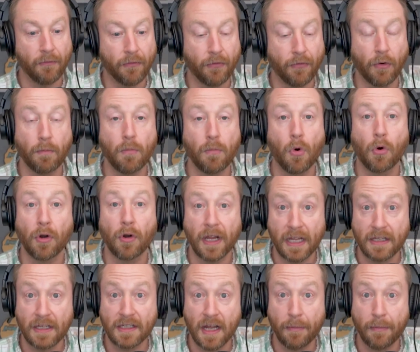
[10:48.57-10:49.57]
For more
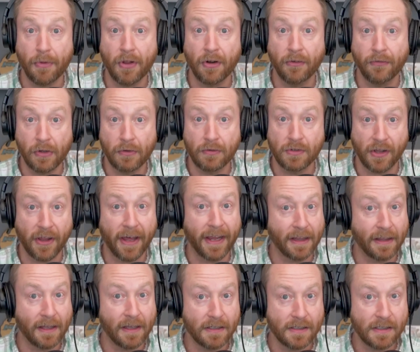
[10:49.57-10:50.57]
in-depth interviews like
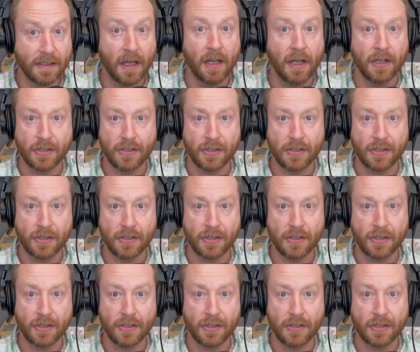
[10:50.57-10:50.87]
this,